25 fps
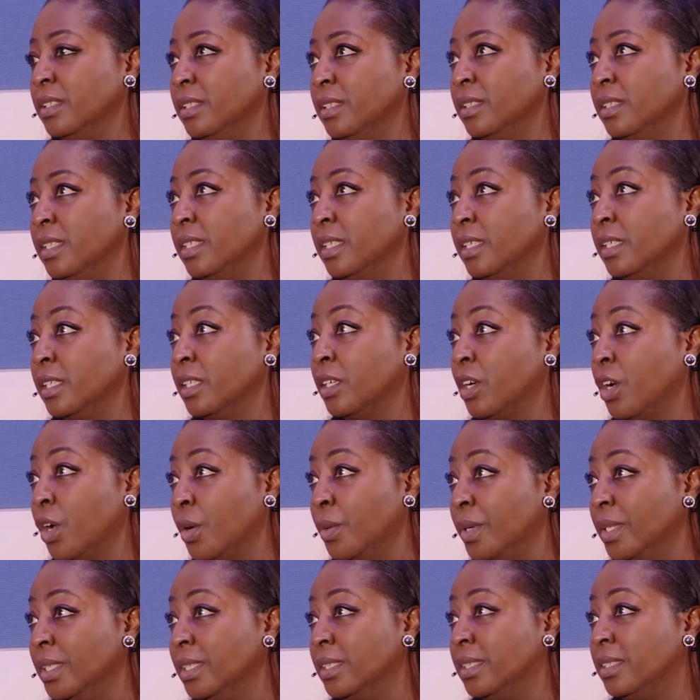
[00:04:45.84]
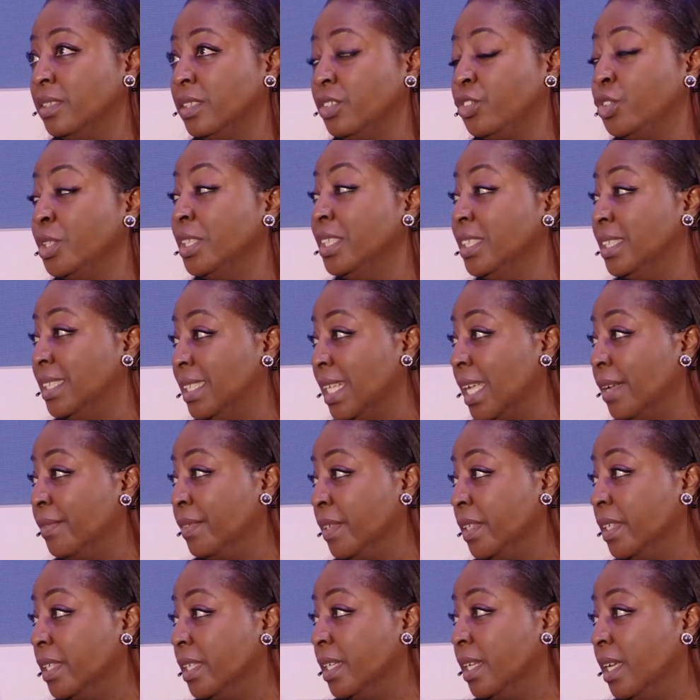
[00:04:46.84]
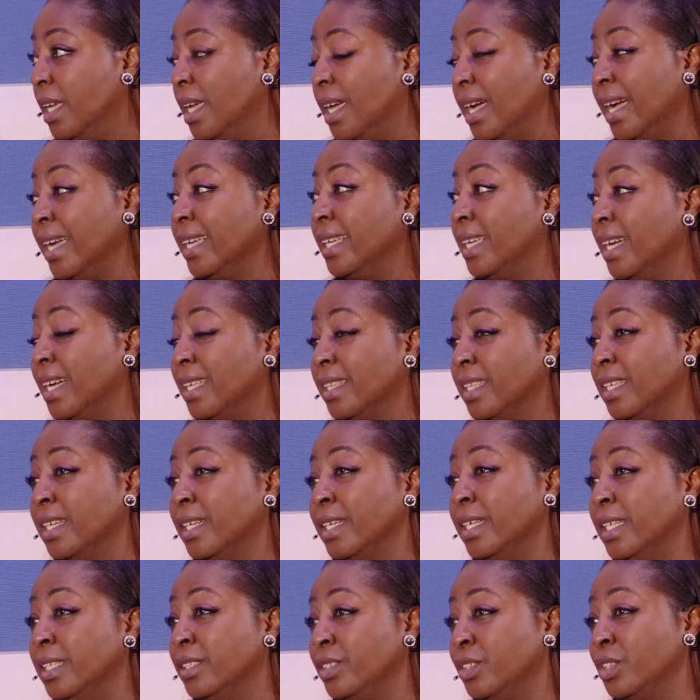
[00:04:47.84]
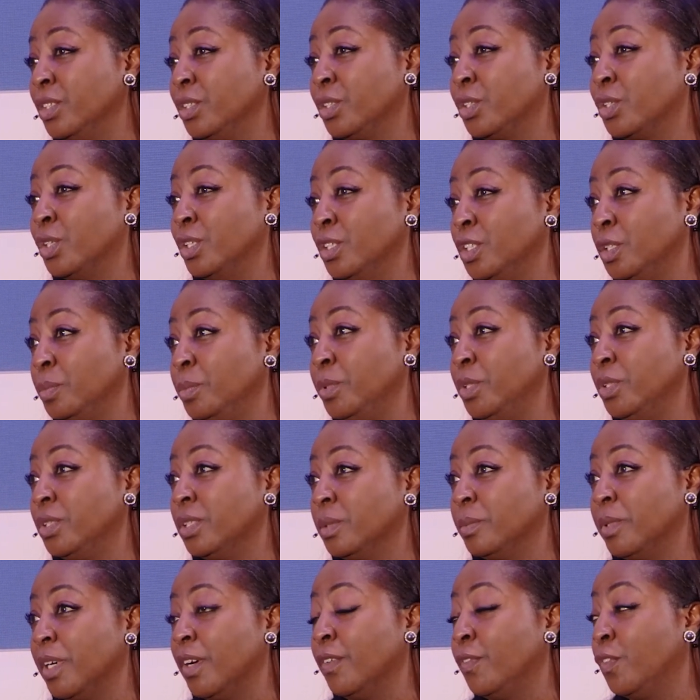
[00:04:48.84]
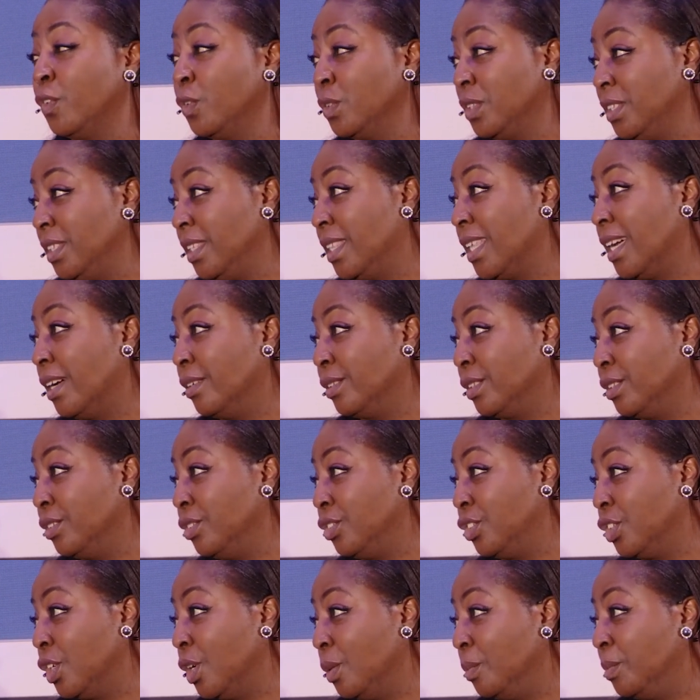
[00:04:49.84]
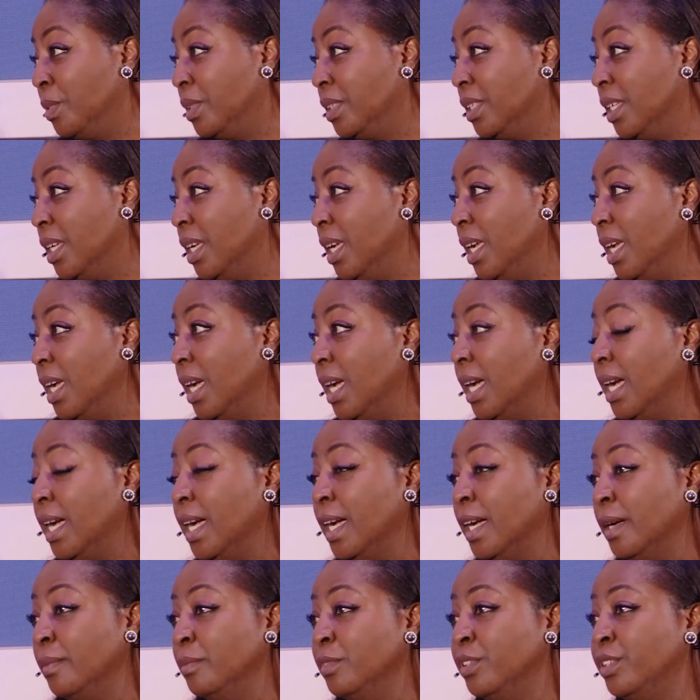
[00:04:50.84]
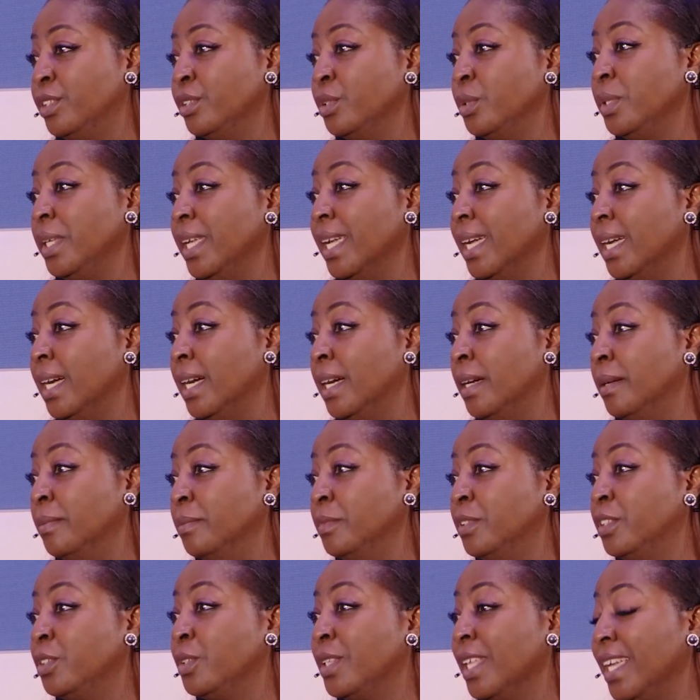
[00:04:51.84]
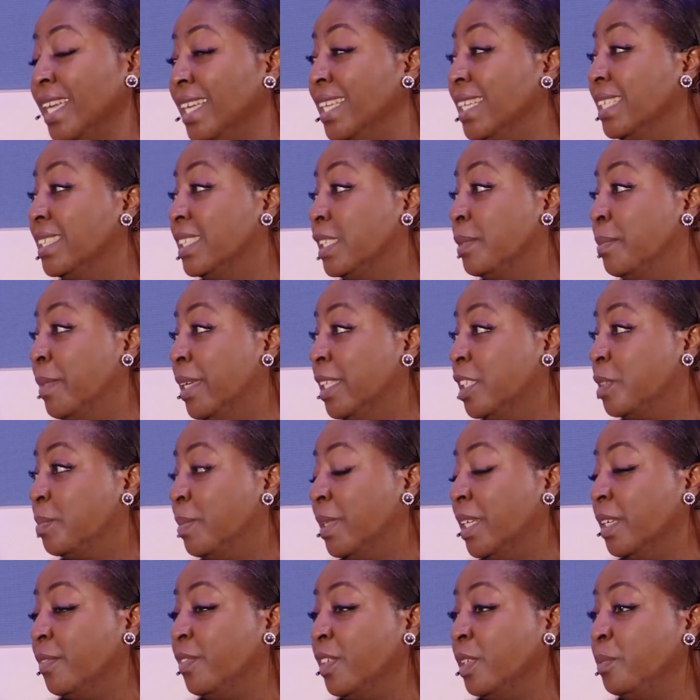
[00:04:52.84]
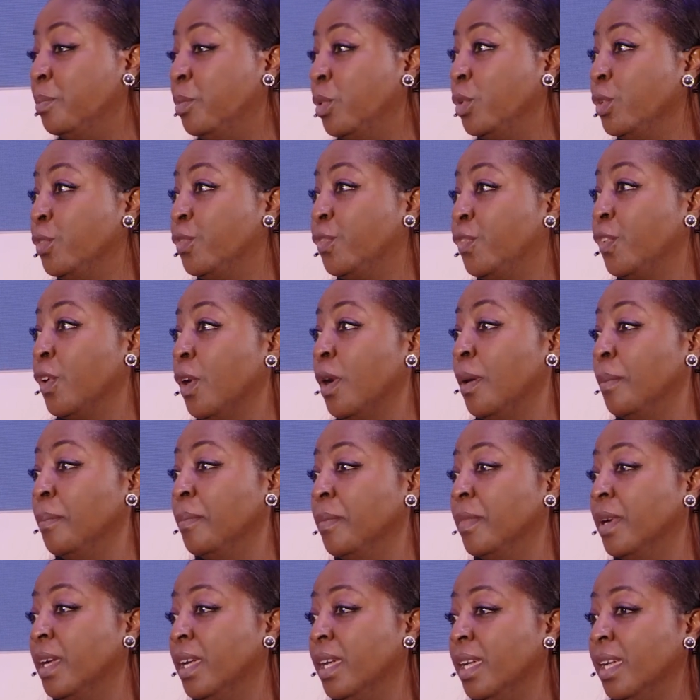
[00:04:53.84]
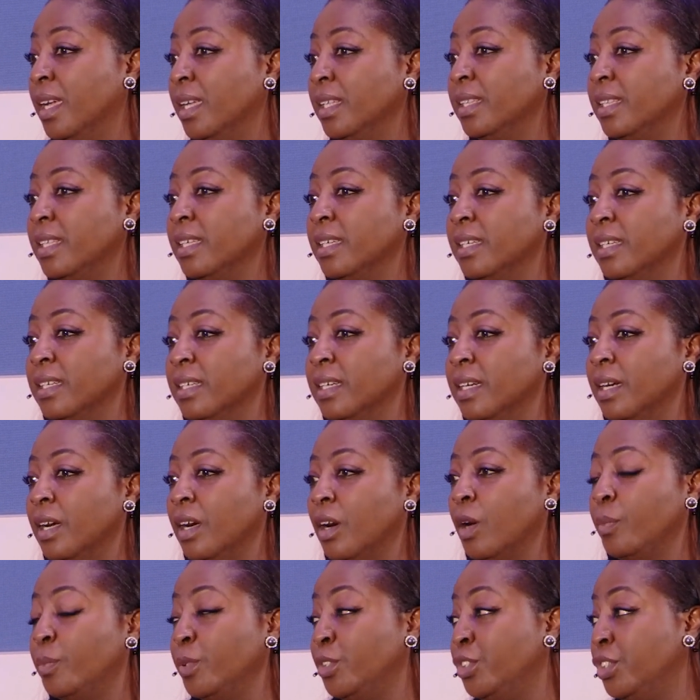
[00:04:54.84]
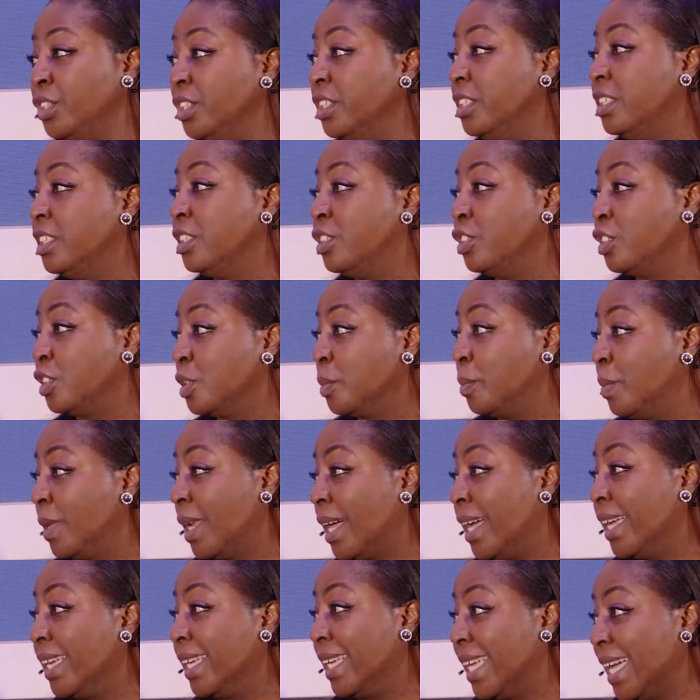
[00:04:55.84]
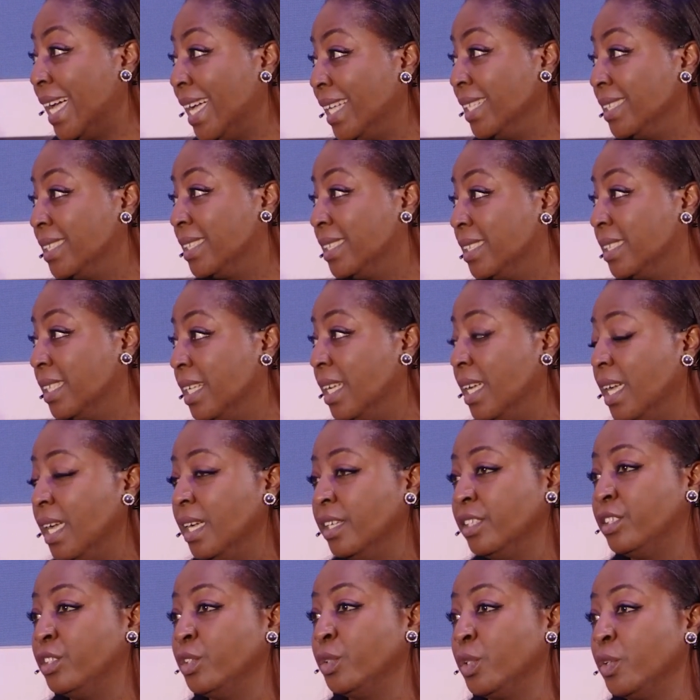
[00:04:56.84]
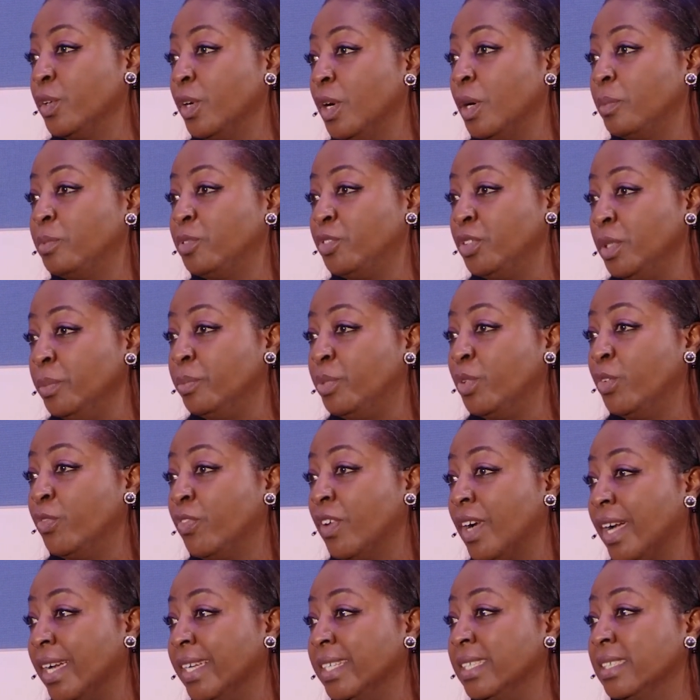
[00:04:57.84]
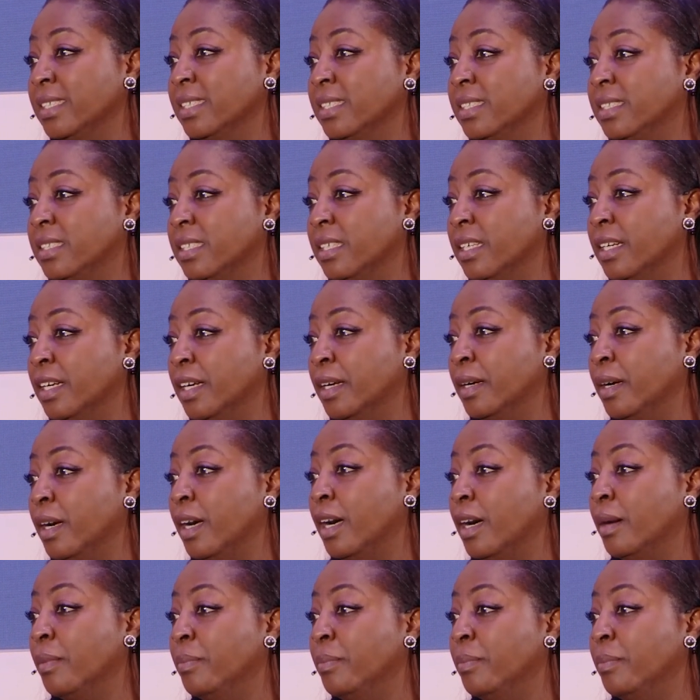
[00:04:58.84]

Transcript: the current Train 7, I gather, is going to contribute about 40,000 jobs. So there is immense benefit both from the opportunity to supply gas. So the upstream providers are